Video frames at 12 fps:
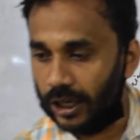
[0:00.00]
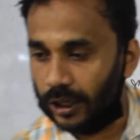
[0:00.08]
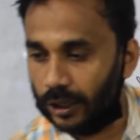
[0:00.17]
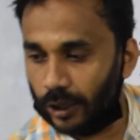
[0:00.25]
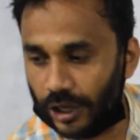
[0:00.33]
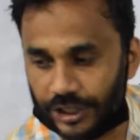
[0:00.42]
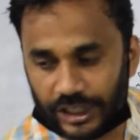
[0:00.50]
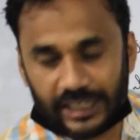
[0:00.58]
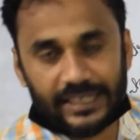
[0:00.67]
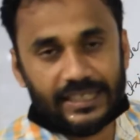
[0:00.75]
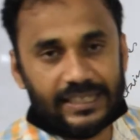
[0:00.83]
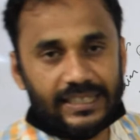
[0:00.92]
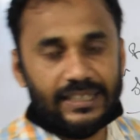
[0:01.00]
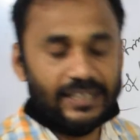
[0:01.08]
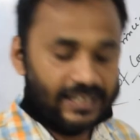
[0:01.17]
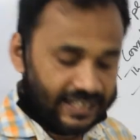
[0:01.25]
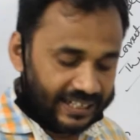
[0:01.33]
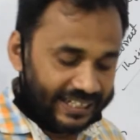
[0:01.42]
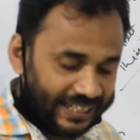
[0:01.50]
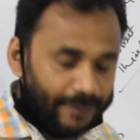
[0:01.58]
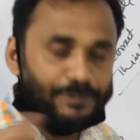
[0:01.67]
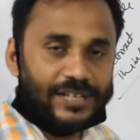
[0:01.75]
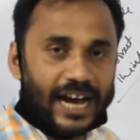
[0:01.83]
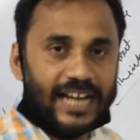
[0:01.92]
Logic
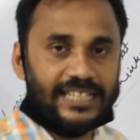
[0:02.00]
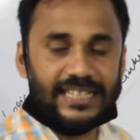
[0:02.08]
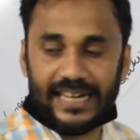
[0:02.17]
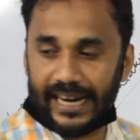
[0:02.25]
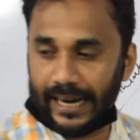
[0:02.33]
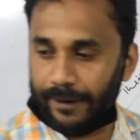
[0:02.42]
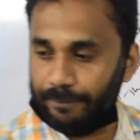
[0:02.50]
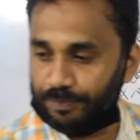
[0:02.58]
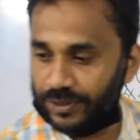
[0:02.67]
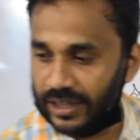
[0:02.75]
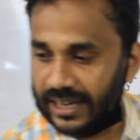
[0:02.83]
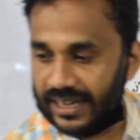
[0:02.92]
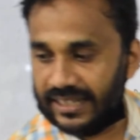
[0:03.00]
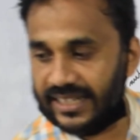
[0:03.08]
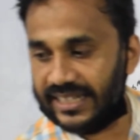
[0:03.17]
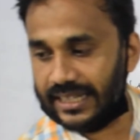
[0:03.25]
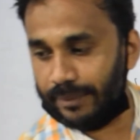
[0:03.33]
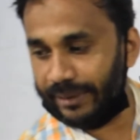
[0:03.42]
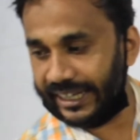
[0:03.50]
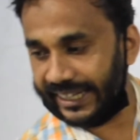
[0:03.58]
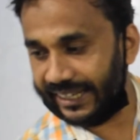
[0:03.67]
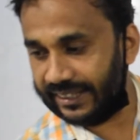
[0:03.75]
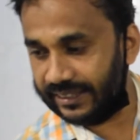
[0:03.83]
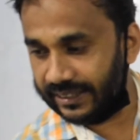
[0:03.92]
gives us a
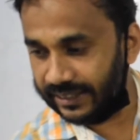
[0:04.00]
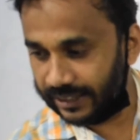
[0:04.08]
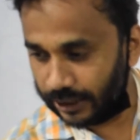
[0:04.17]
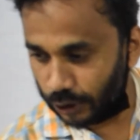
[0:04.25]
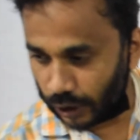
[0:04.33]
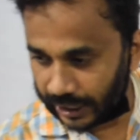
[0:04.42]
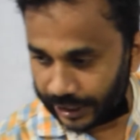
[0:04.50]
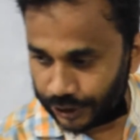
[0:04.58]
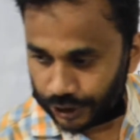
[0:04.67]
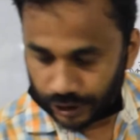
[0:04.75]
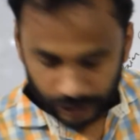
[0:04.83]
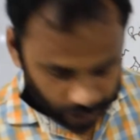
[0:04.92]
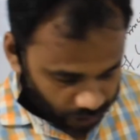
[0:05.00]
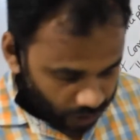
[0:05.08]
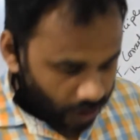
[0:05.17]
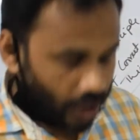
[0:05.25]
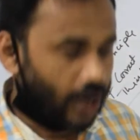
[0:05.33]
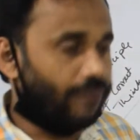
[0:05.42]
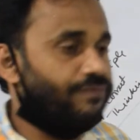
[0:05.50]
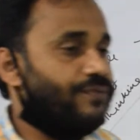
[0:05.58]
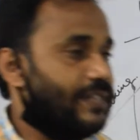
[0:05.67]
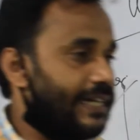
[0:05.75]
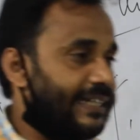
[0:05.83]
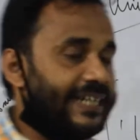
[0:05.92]
systematic knowledge of
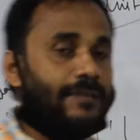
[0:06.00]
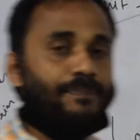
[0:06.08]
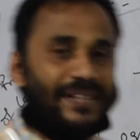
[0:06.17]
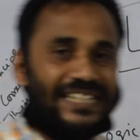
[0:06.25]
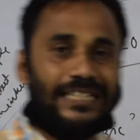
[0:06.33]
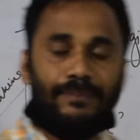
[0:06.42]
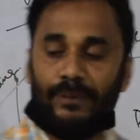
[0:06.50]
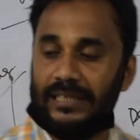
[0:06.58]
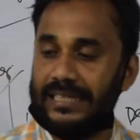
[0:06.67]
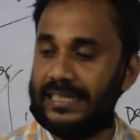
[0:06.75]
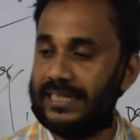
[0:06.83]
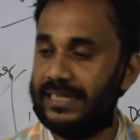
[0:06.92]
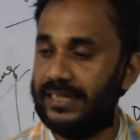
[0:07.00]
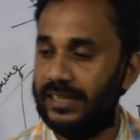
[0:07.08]
certain principles